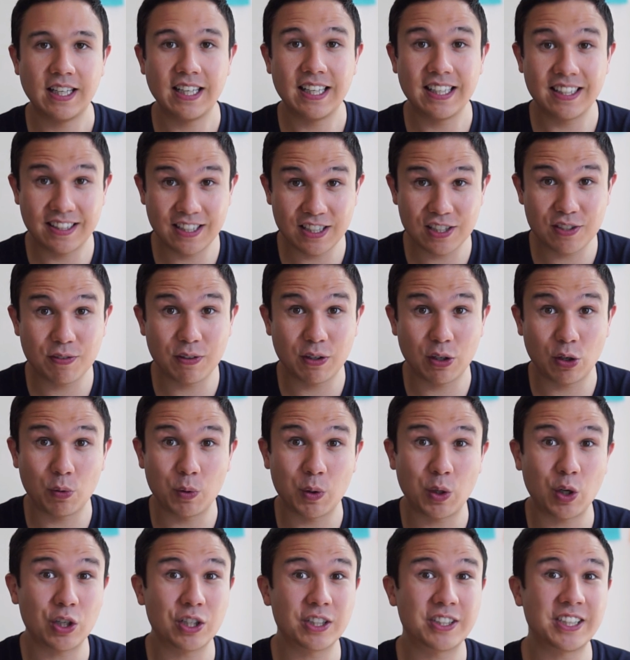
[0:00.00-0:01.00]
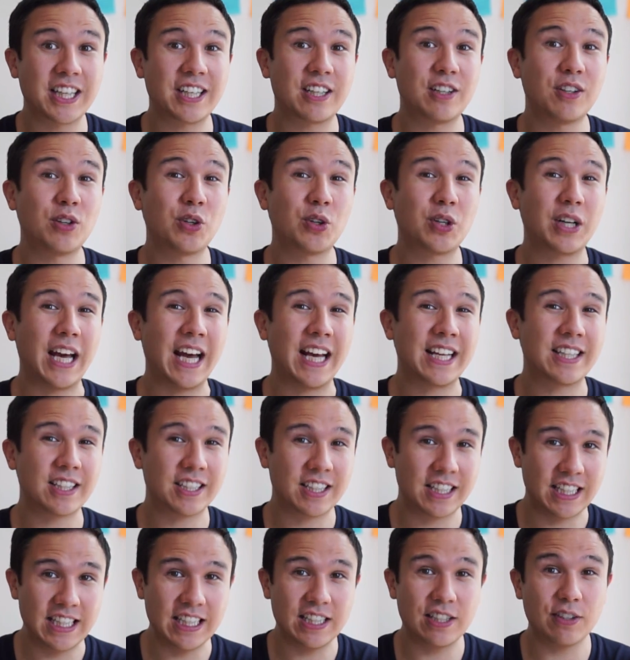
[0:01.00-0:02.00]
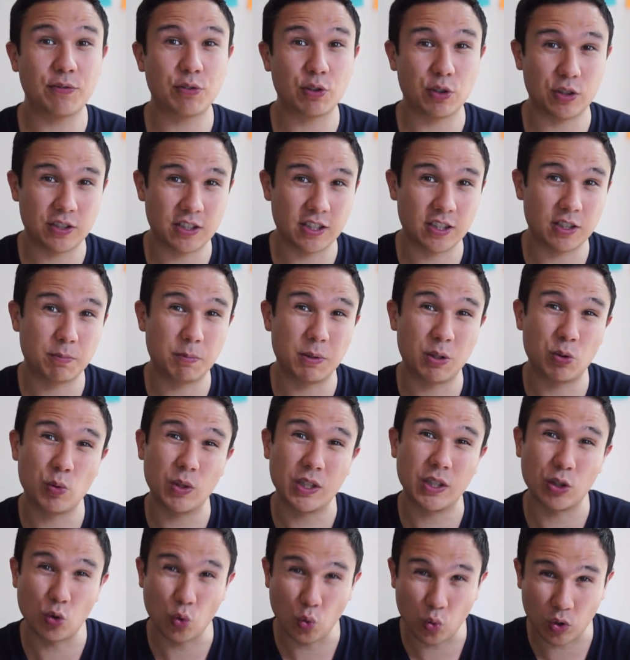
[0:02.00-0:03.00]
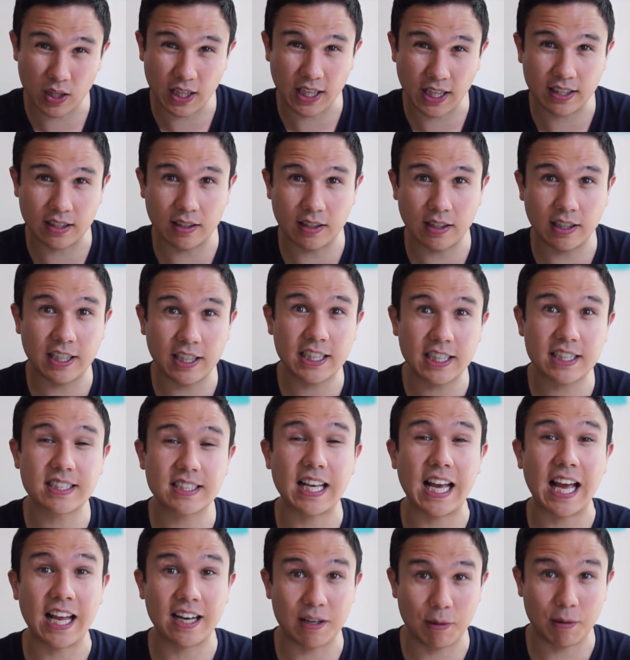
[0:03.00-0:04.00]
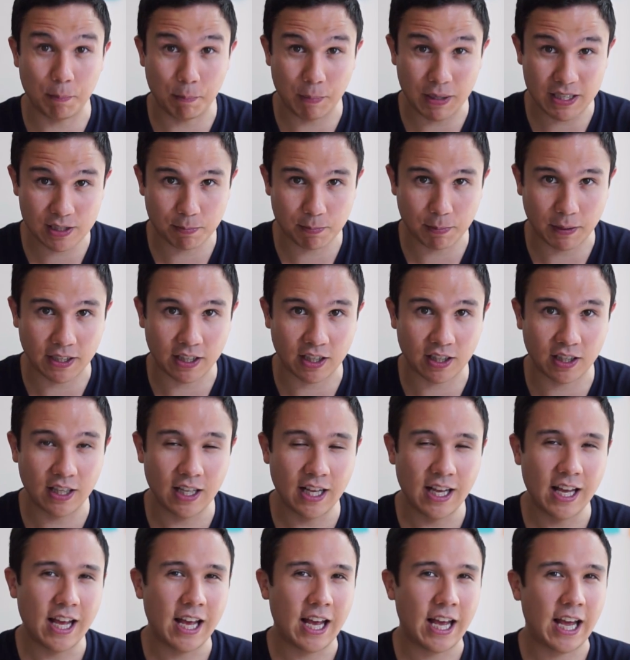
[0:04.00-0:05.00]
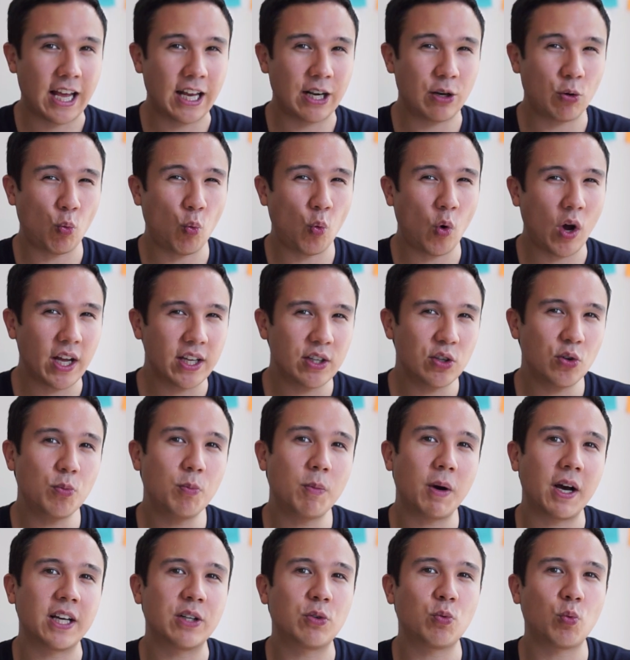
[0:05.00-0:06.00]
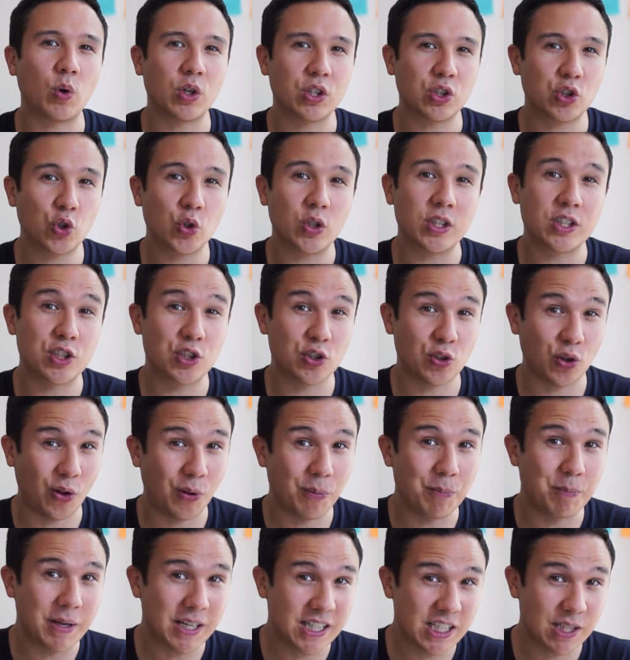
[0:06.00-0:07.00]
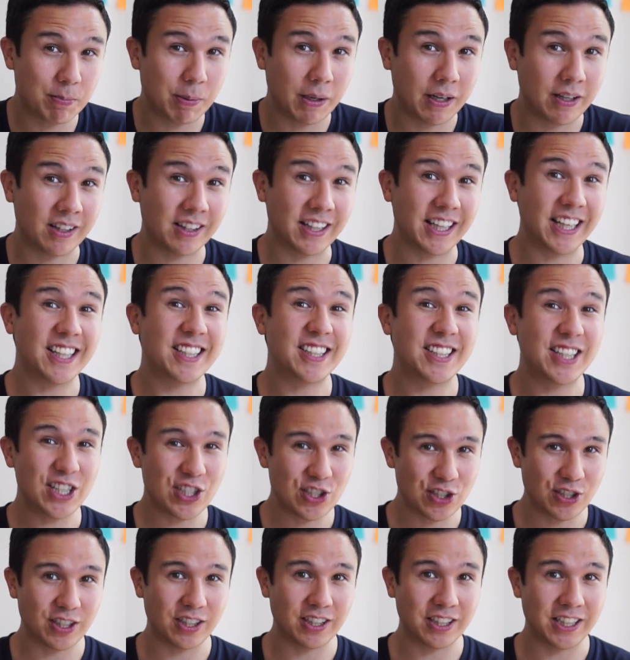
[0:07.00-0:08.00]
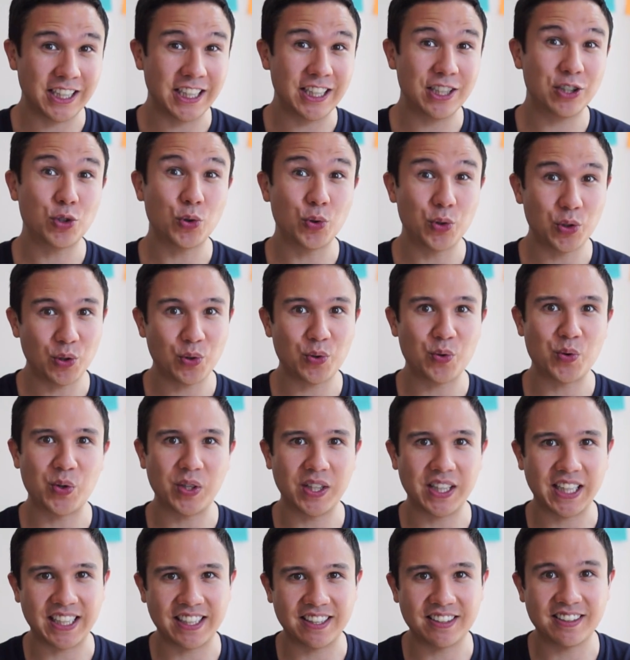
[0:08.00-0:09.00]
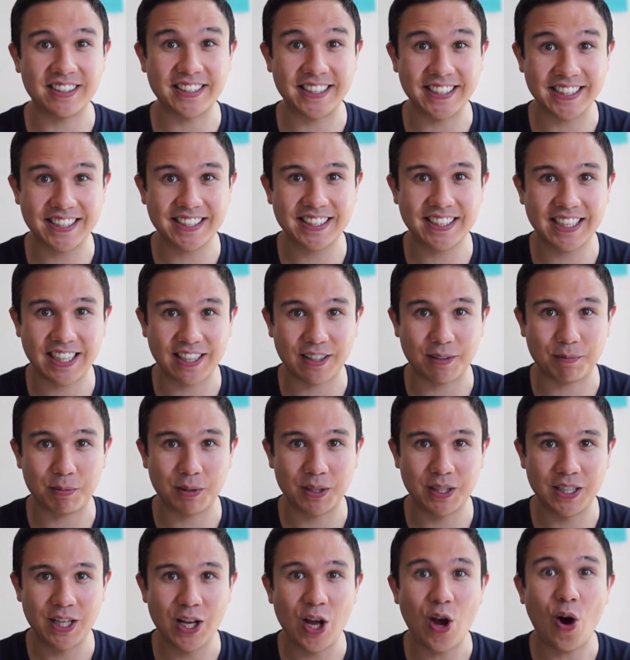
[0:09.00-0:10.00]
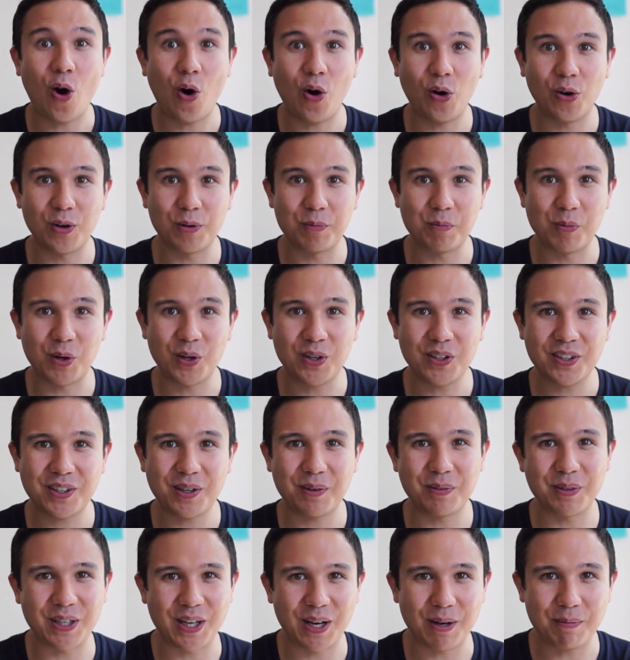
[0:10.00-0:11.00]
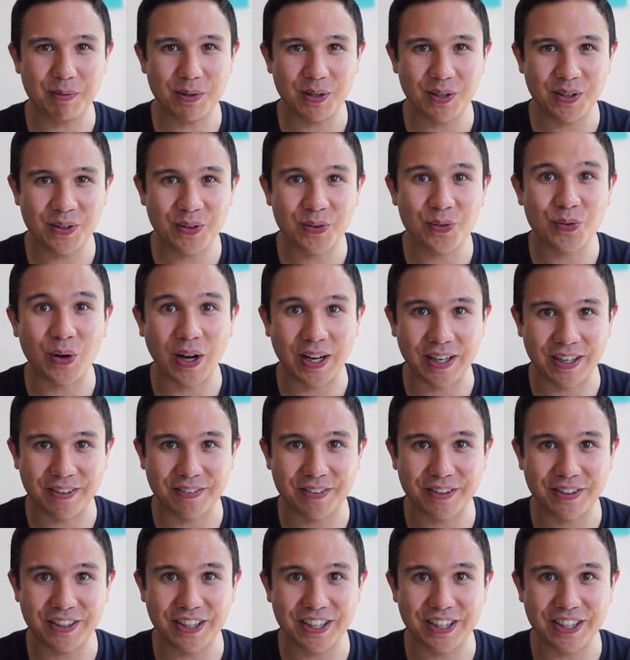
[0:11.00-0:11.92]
In this video, we're going to take a look at the key differences between Google Analytics and Mixpanel and why you might want to install Mixpanel additionally to your Google Analytics setup. All and more coming up right after